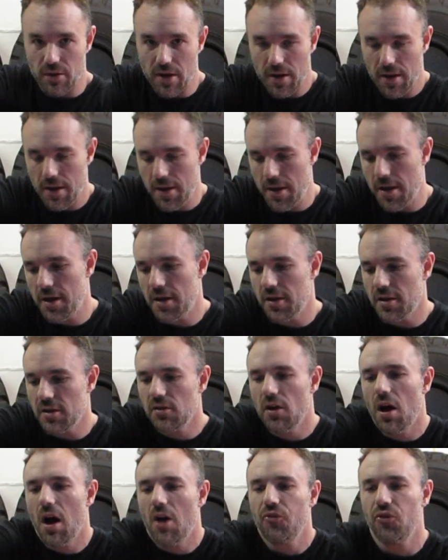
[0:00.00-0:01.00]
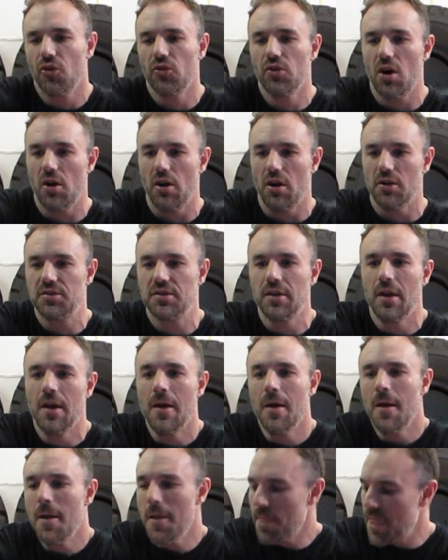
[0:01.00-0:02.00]
it. You also notice
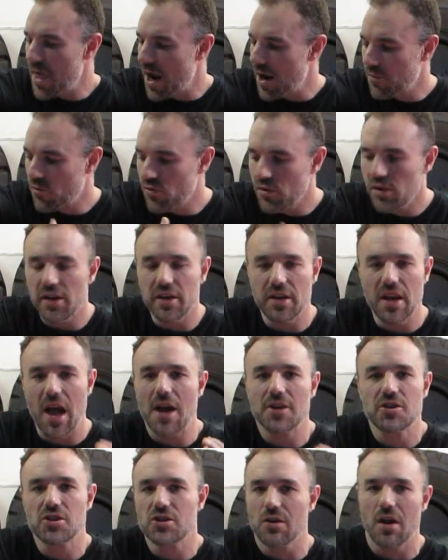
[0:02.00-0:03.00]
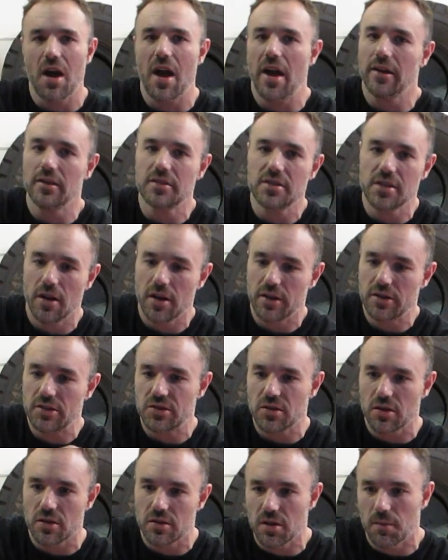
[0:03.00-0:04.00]
that I'm really not trying to
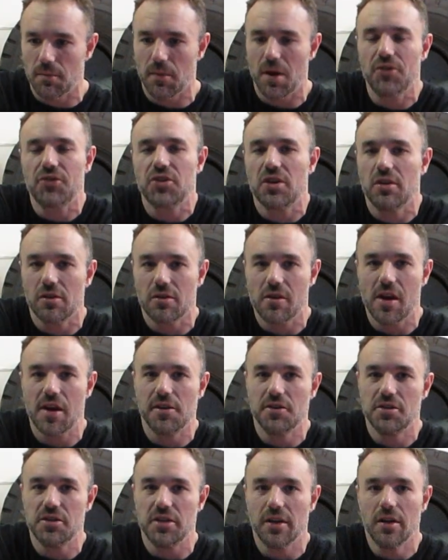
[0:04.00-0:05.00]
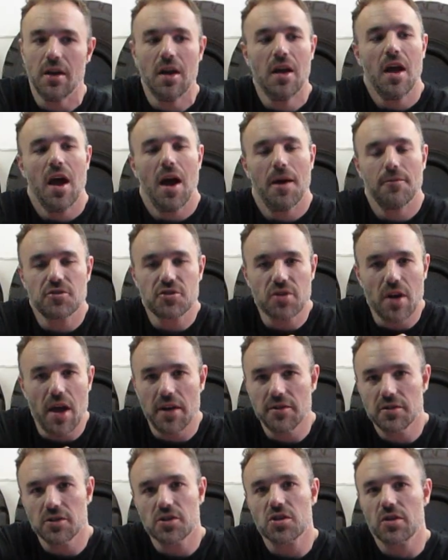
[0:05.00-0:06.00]
exert the muscular energy. I'm
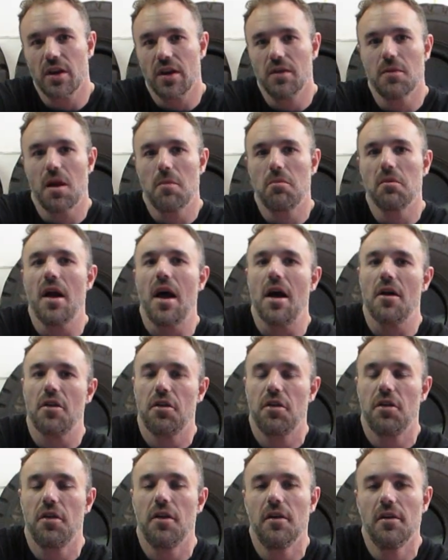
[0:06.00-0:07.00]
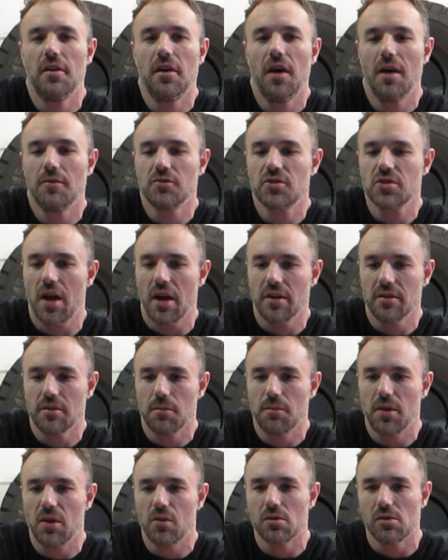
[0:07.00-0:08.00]
trying to train my breath. I'm trying
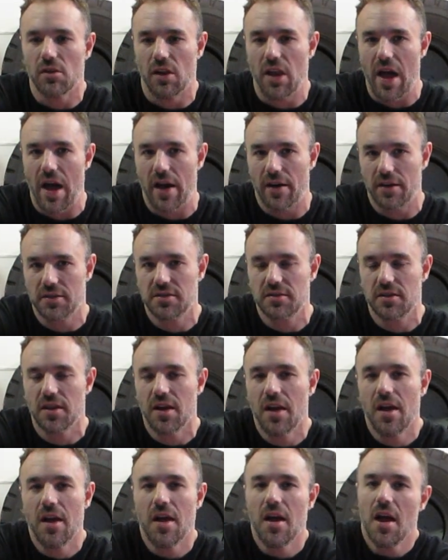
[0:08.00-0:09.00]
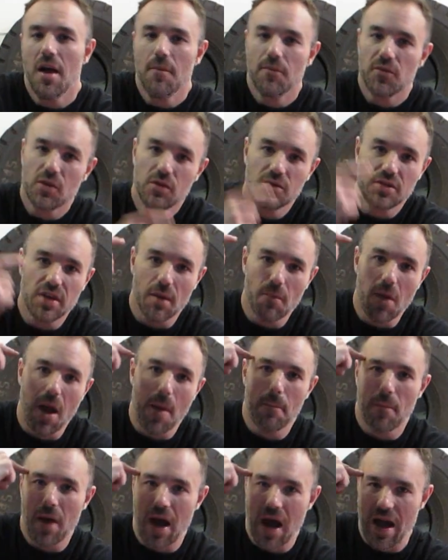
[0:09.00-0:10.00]
to be relaxed. I'm using my
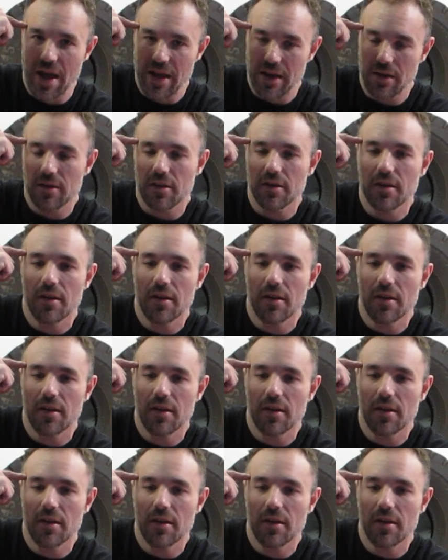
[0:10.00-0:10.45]
mind